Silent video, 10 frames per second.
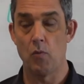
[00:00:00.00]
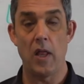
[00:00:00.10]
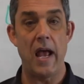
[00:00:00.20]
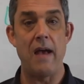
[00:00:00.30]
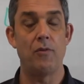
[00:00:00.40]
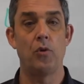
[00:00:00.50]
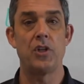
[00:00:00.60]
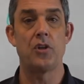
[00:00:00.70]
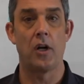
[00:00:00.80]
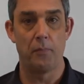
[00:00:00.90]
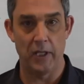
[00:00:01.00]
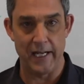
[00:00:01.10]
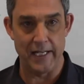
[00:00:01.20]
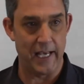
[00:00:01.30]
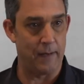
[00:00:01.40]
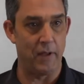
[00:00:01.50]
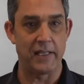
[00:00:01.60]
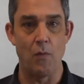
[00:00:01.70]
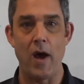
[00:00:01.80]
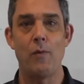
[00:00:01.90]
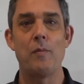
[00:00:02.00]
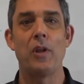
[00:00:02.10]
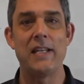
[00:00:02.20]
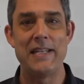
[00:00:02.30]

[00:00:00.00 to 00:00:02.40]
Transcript: Well, I haven't really started playing yet. I'm like, then why don't we play